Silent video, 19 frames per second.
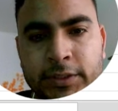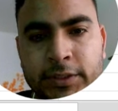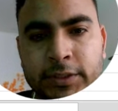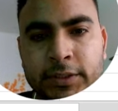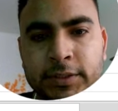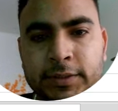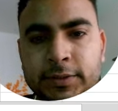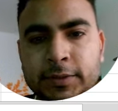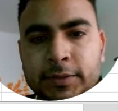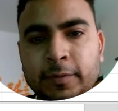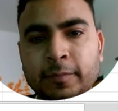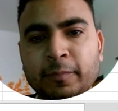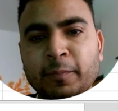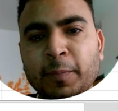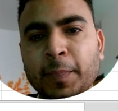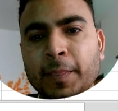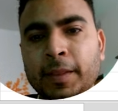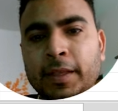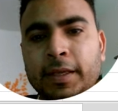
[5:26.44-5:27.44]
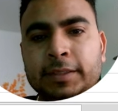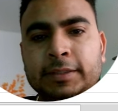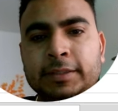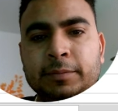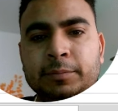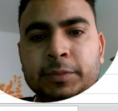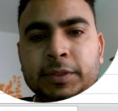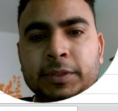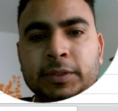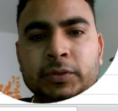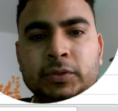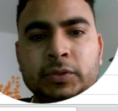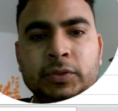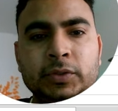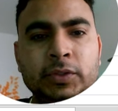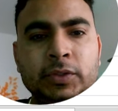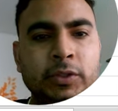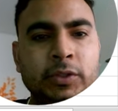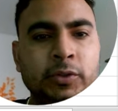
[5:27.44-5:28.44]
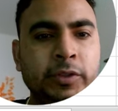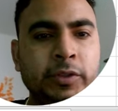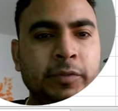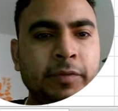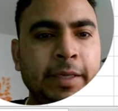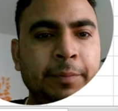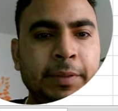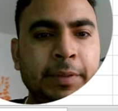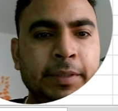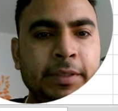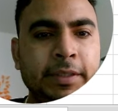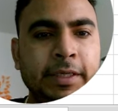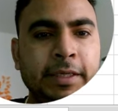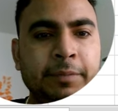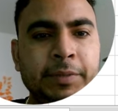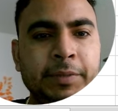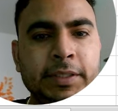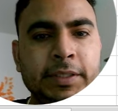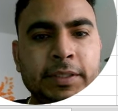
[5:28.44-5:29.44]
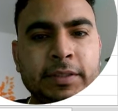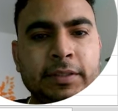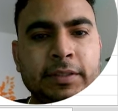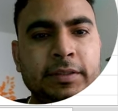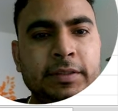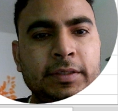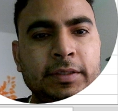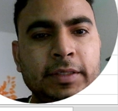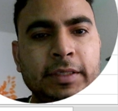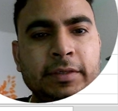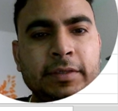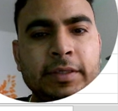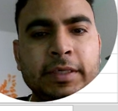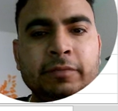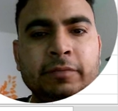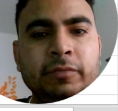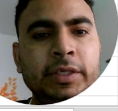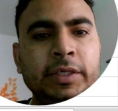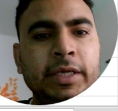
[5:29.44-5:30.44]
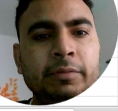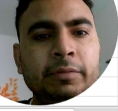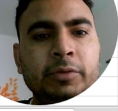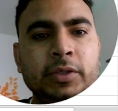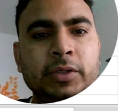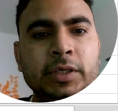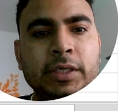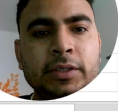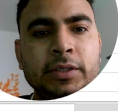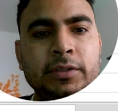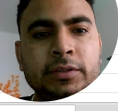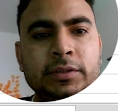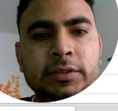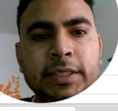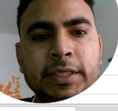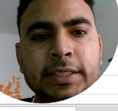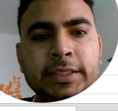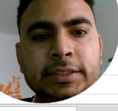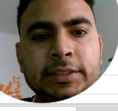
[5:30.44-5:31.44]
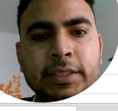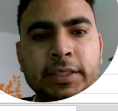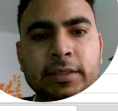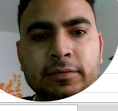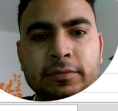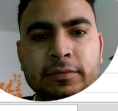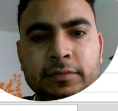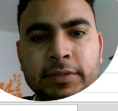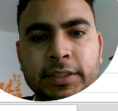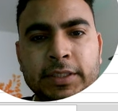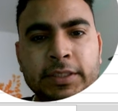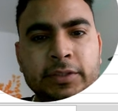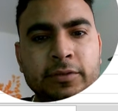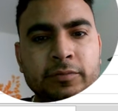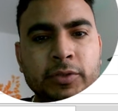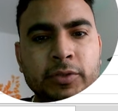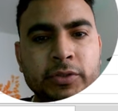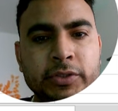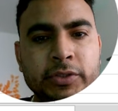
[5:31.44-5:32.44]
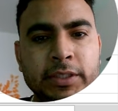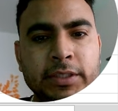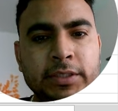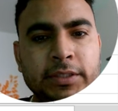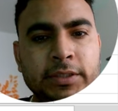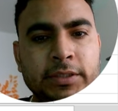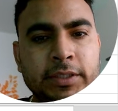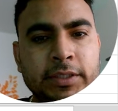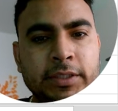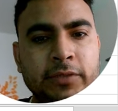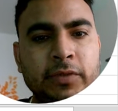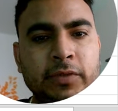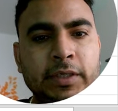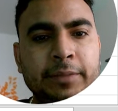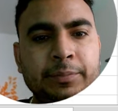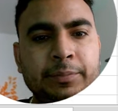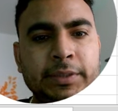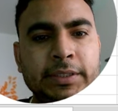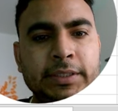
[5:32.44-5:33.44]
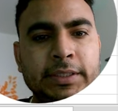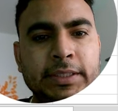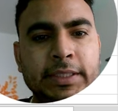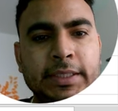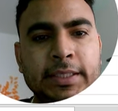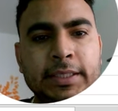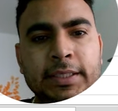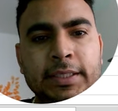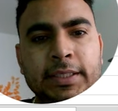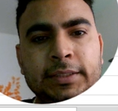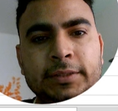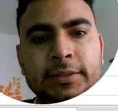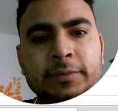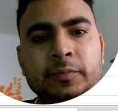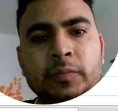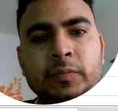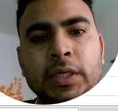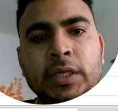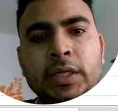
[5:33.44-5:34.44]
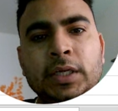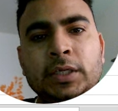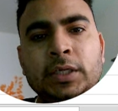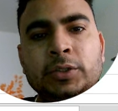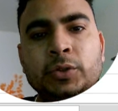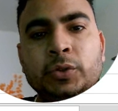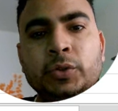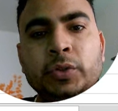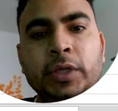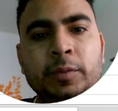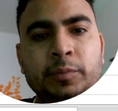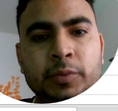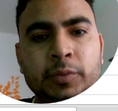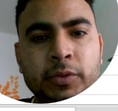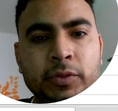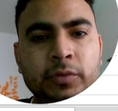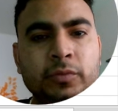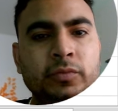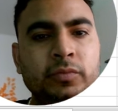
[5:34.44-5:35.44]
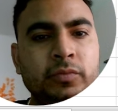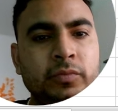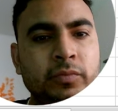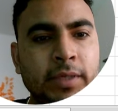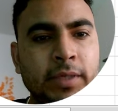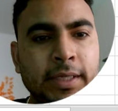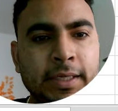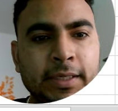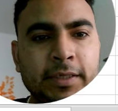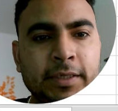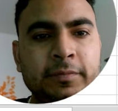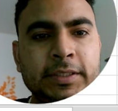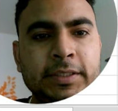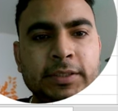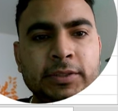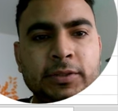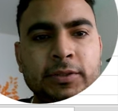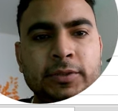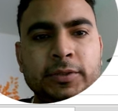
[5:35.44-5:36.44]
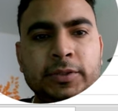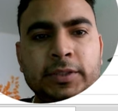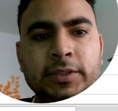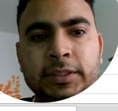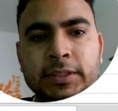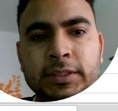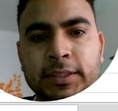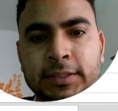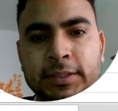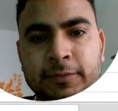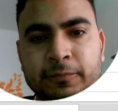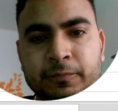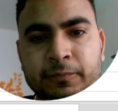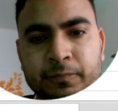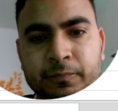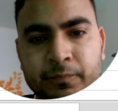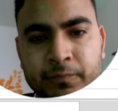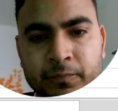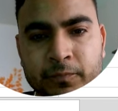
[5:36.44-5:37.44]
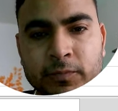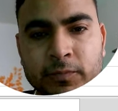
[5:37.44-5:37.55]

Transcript: protected. Example. So it will appear every time you click on any cell of any of those cells, it will appear here like that. So you can put error message also like that